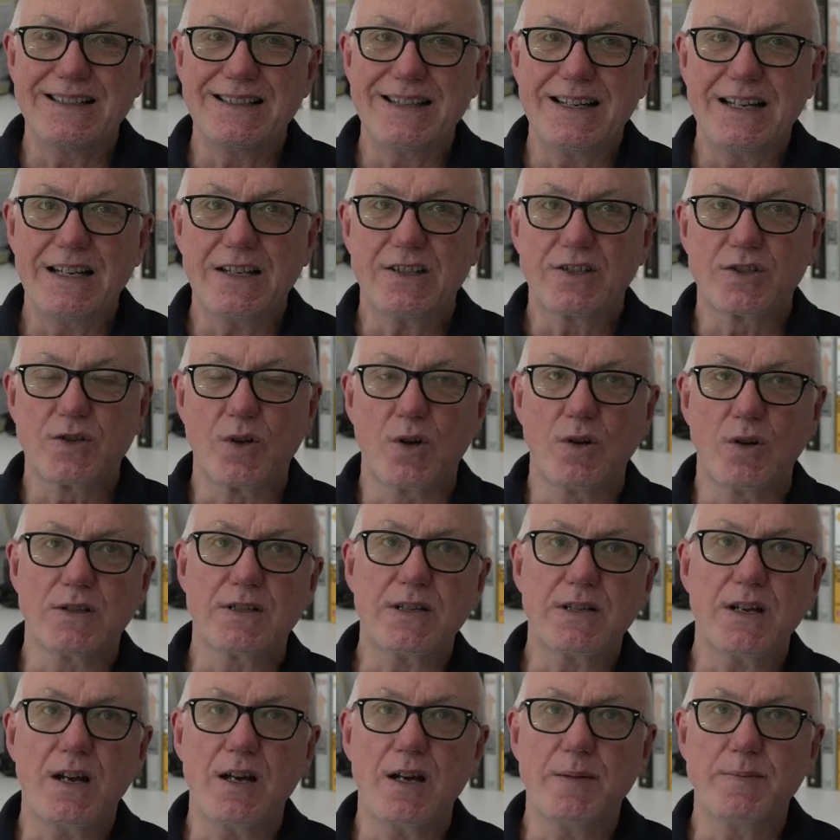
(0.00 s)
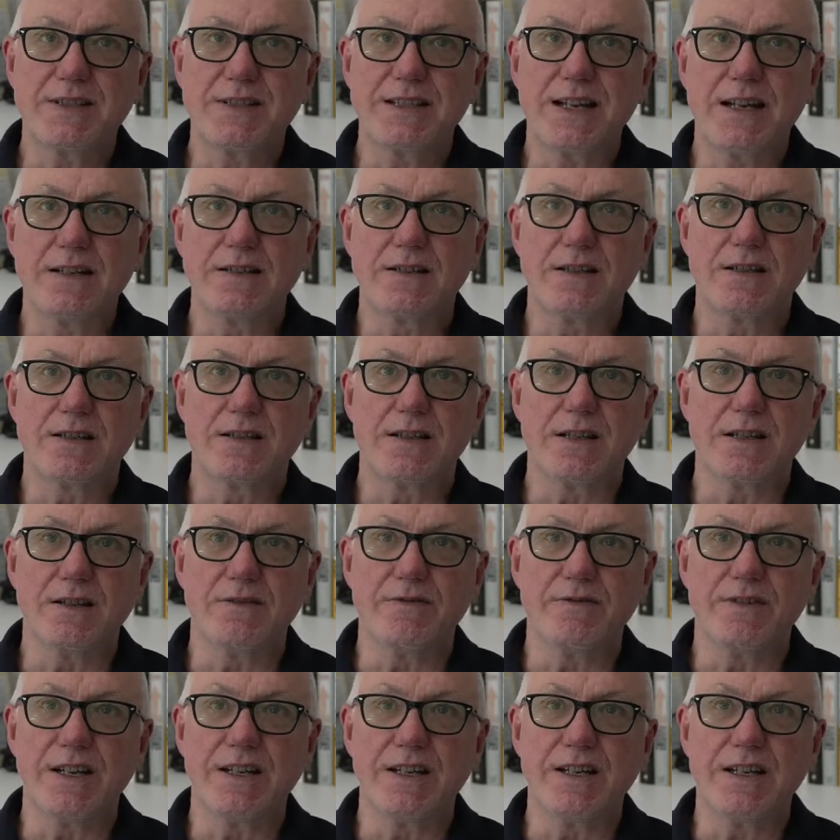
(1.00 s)
it's all time
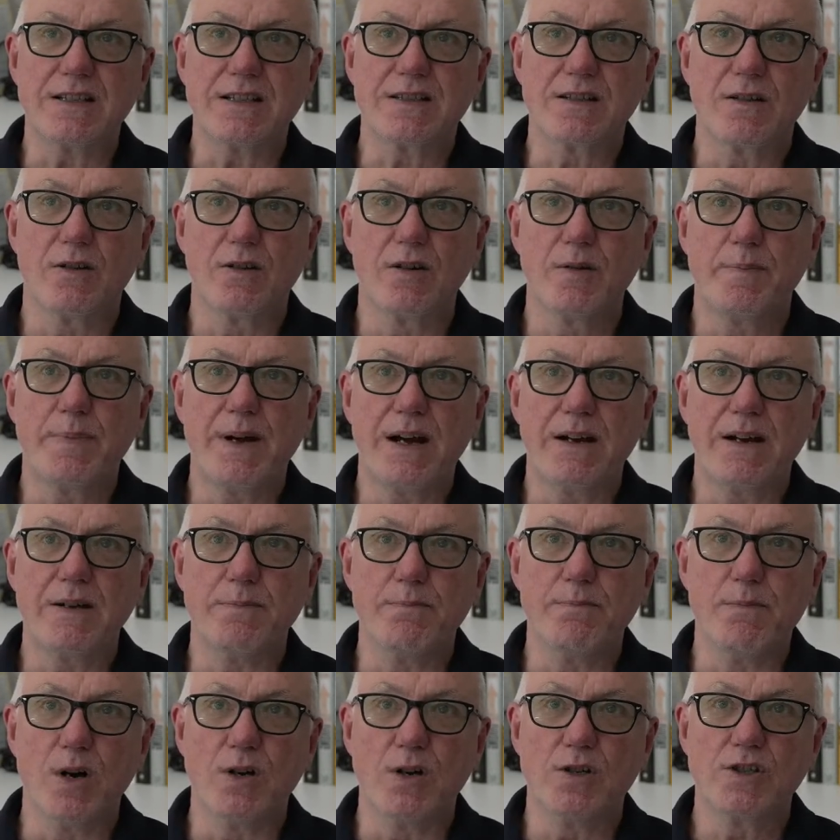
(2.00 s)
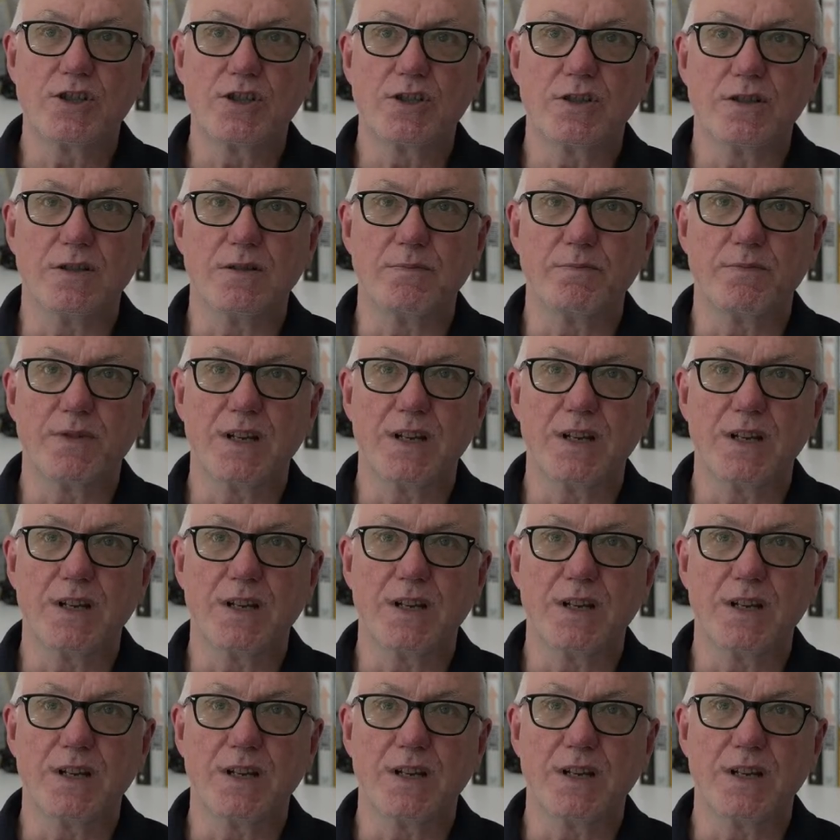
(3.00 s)
sensitive, and it's all about emotion.